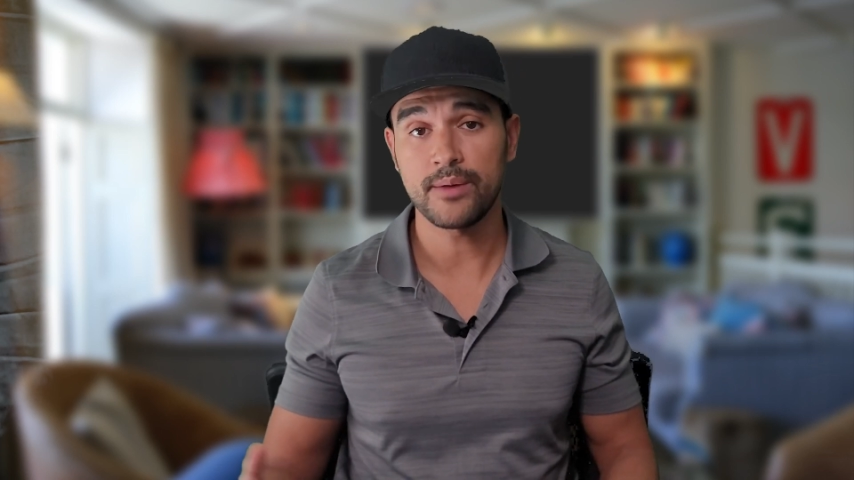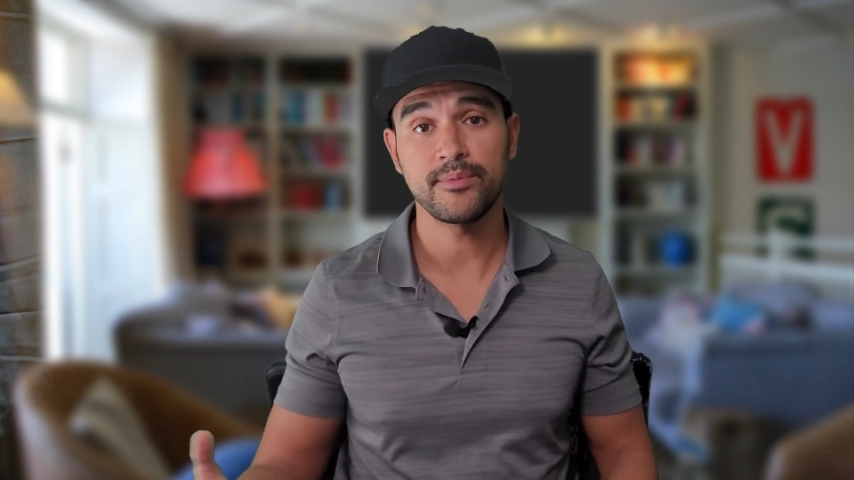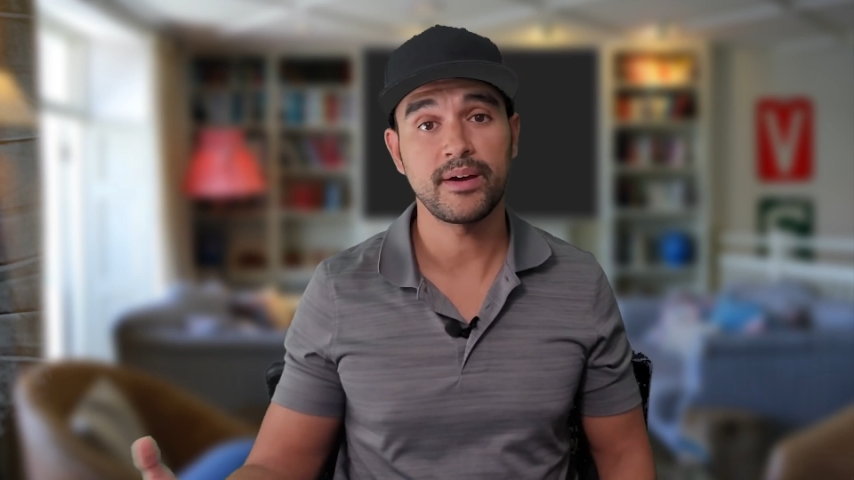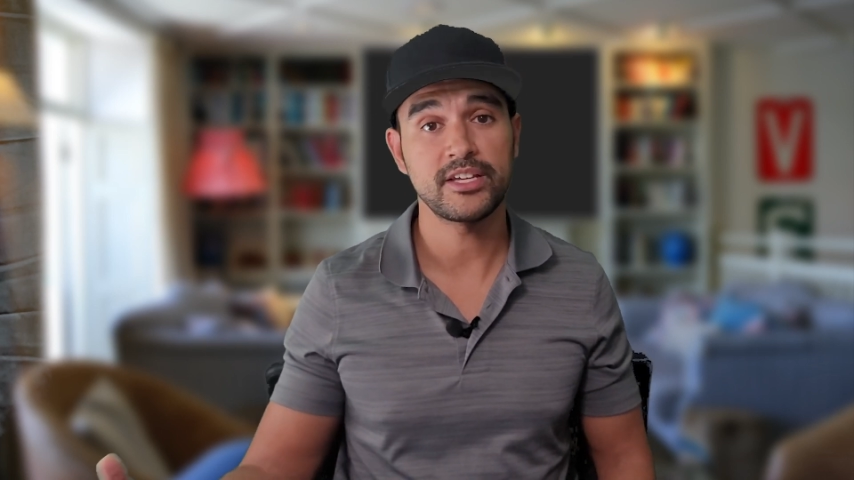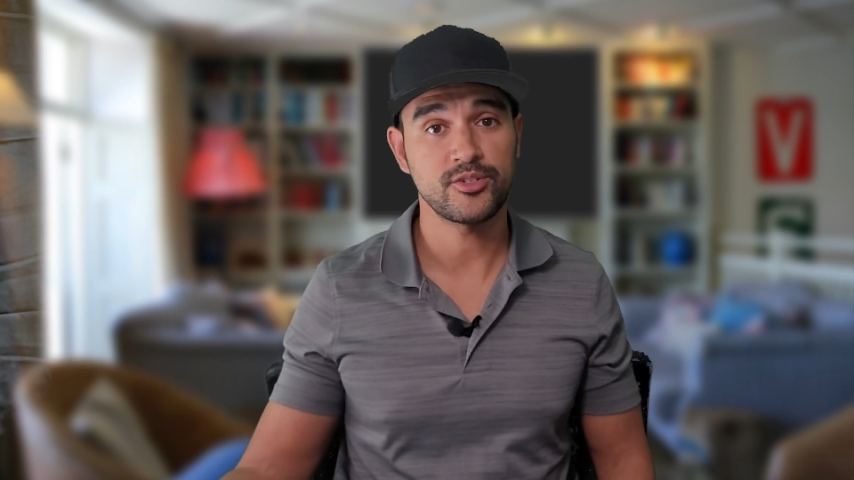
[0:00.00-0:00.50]

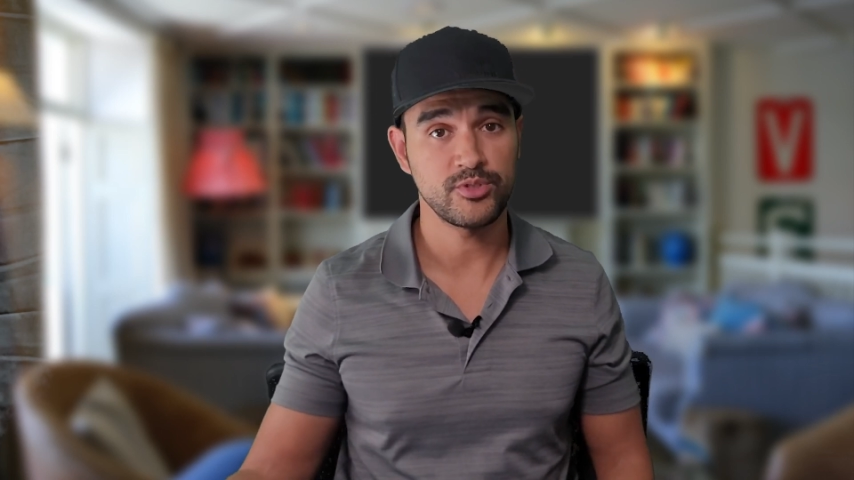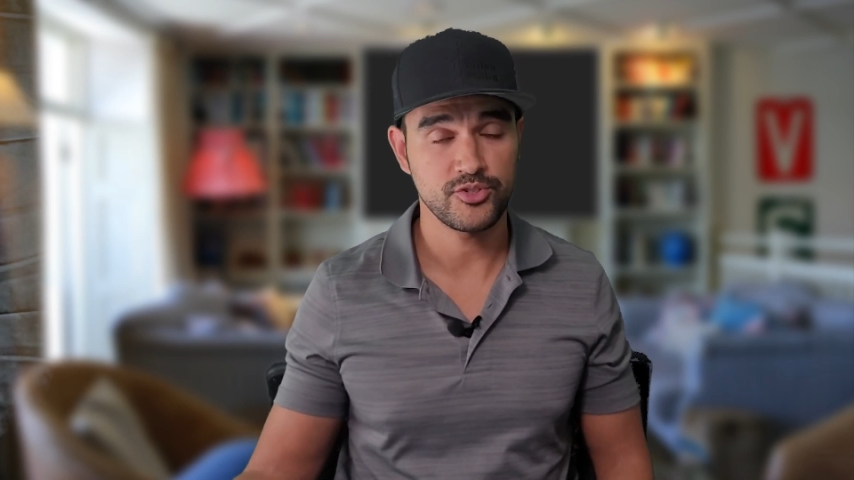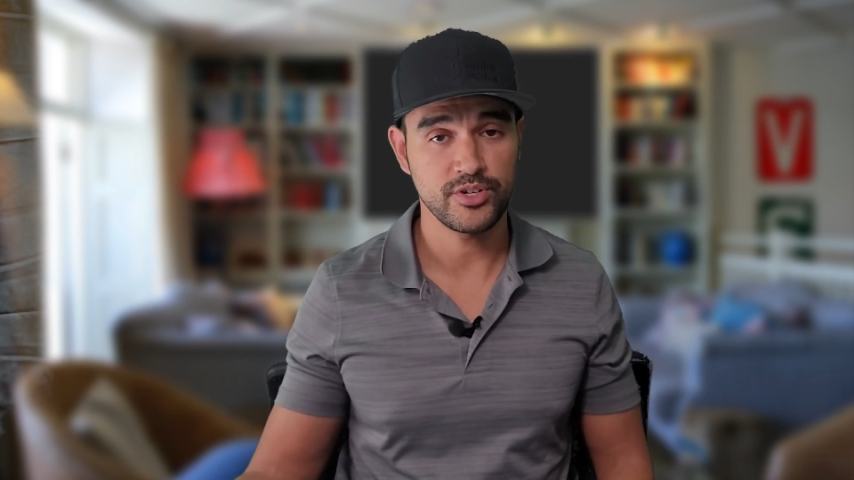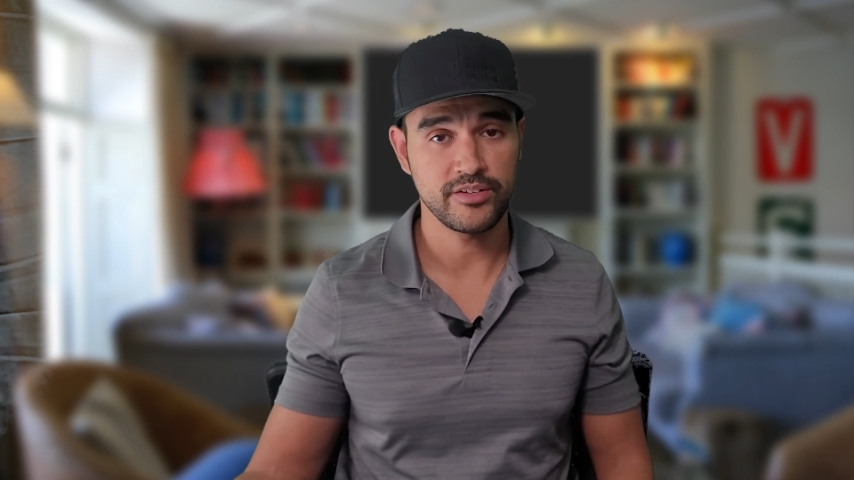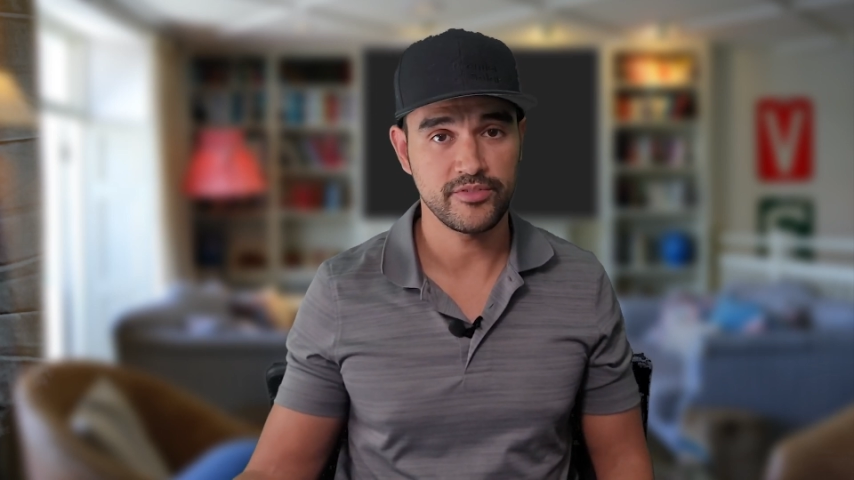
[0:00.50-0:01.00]
optimizer with
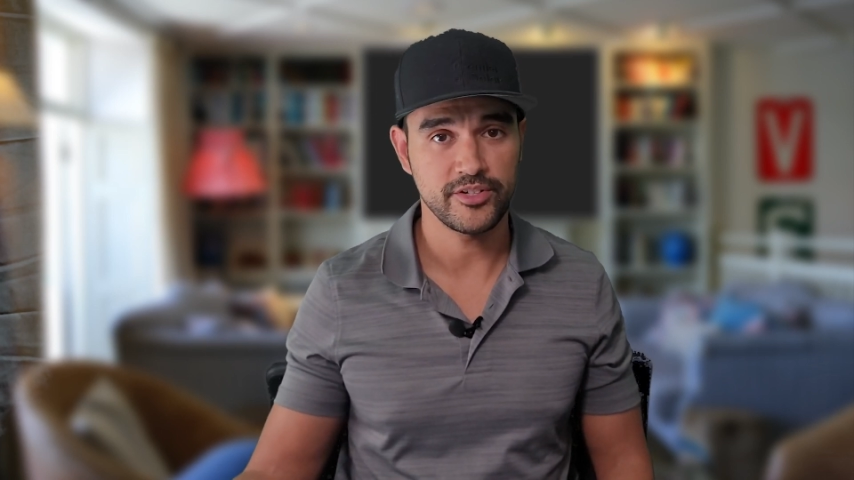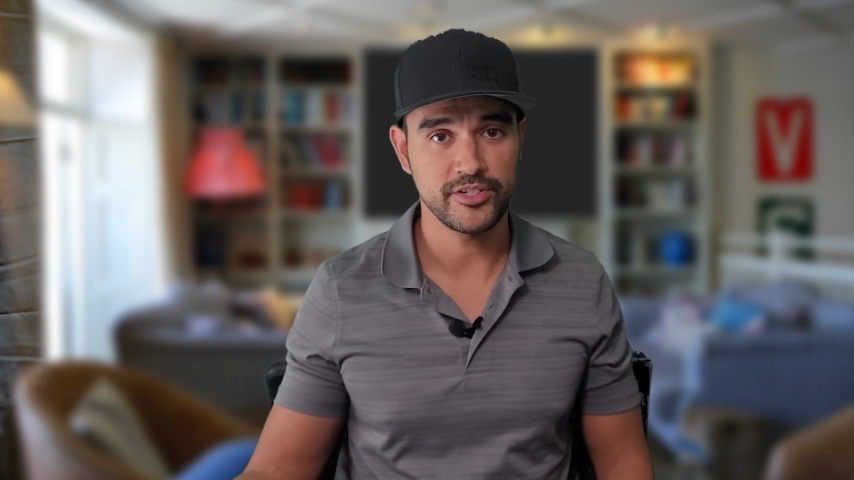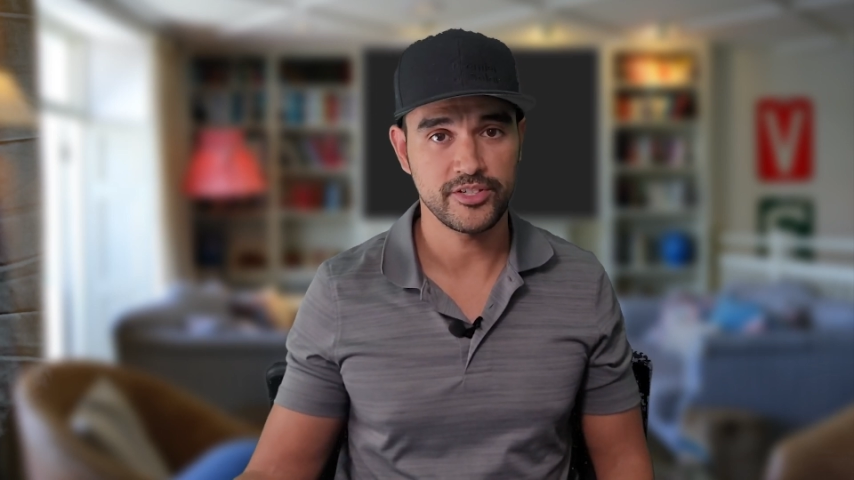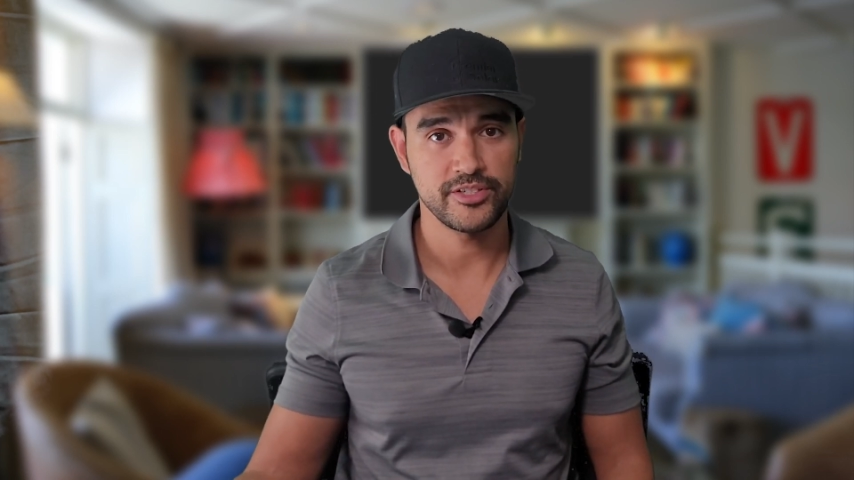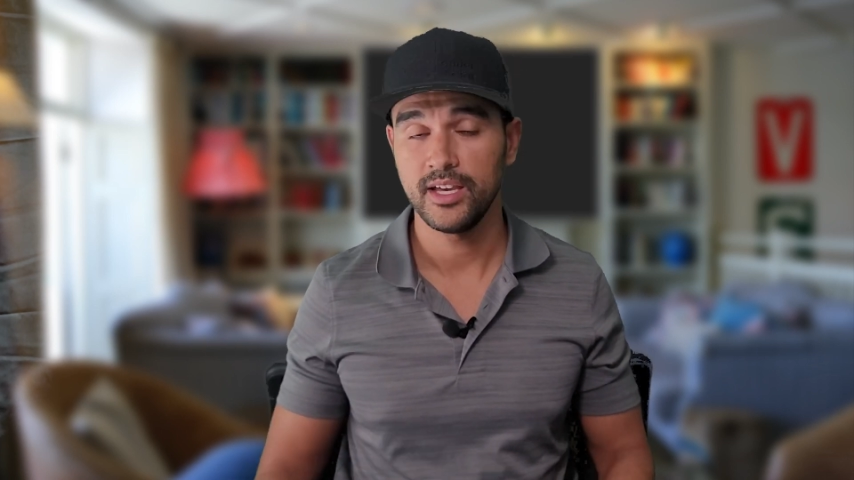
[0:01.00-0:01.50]
string
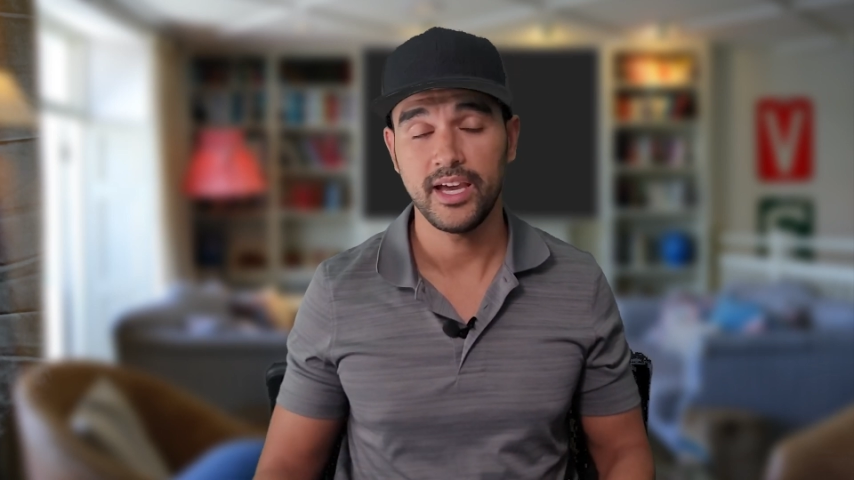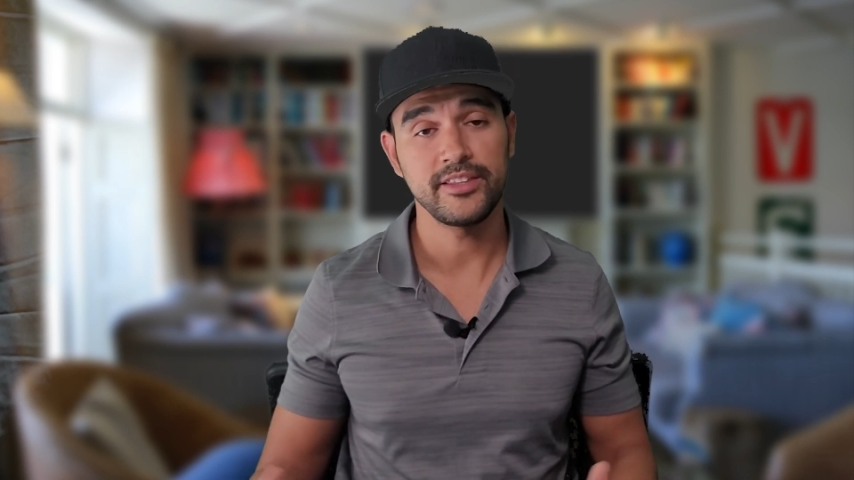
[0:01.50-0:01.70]
inverters,